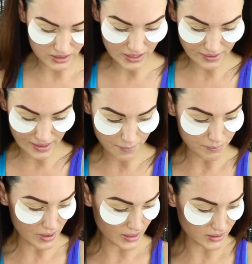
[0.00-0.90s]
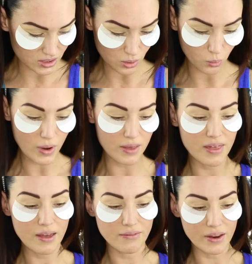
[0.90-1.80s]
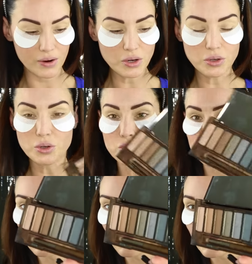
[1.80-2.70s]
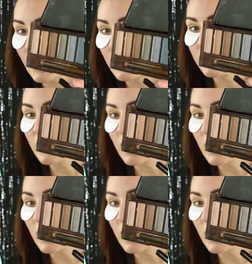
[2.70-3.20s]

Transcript: Set that base with a very neutral kind of